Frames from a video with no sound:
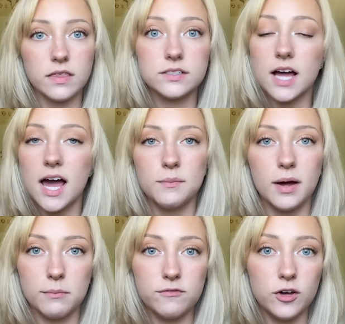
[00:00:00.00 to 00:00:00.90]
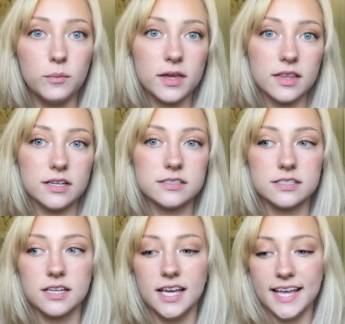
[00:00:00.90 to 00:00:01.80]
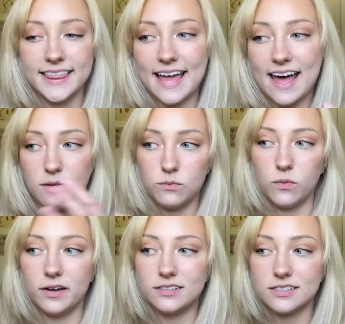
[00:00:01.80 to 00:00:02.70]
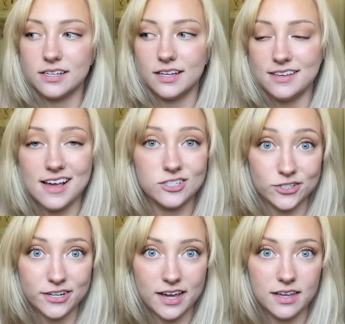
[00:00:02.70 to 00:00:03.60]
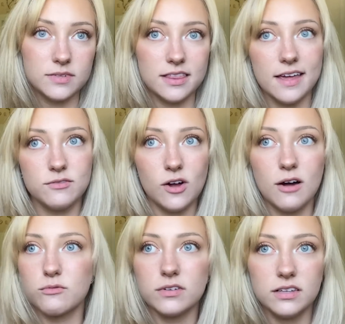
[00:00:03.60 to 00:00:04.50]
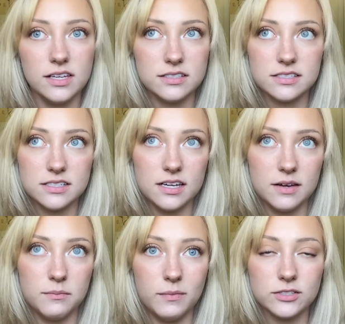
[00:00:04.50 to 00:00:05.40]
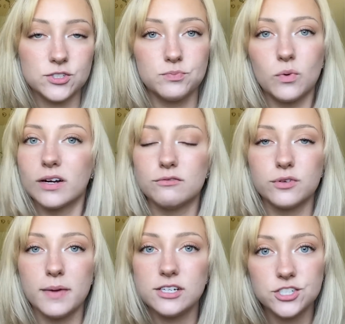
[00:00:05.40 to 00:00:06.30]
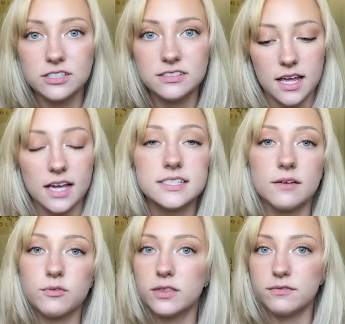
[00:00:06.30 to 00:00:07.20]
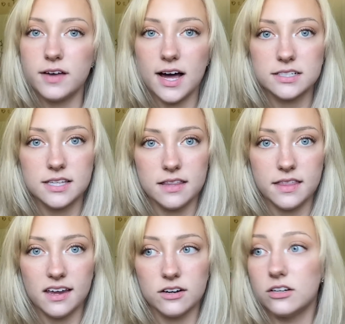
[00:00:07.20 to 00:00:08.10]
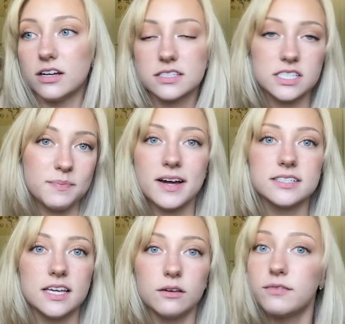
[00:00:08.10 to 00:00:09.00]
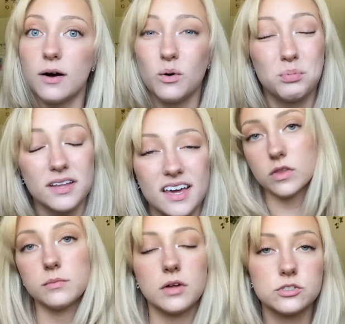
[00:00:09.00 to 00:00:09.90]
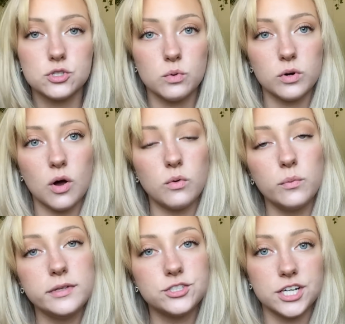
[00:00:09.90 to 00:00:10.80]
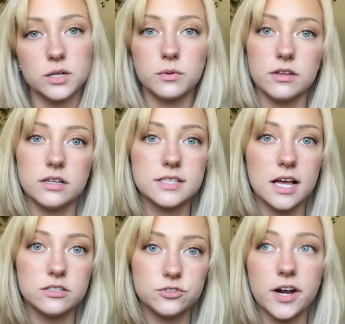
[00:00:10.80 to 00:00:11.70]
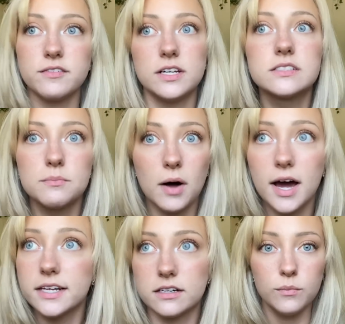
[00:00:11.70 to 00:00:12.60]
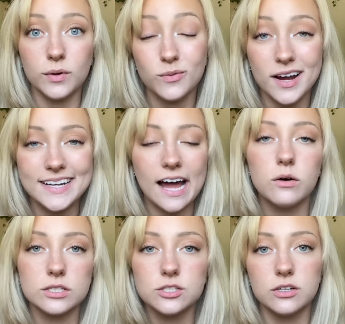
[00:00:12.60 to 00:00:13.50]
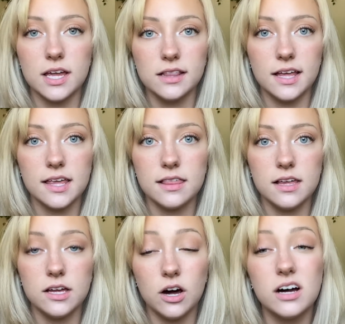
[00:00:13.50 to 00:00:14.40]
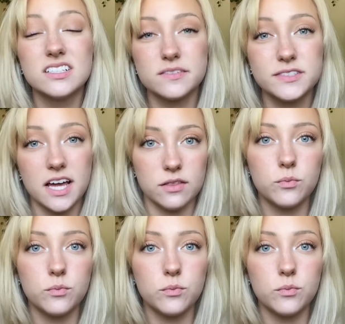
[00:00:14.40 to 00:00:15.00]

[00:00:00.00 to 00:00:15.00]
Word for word: the time I'm filming this, that was yesterday, and they have not released much more information, except for the fact that they are not suspecting foul play. I'm not sure what all will be shared with us as Draven is a minor, but right now it's looking like the cause of death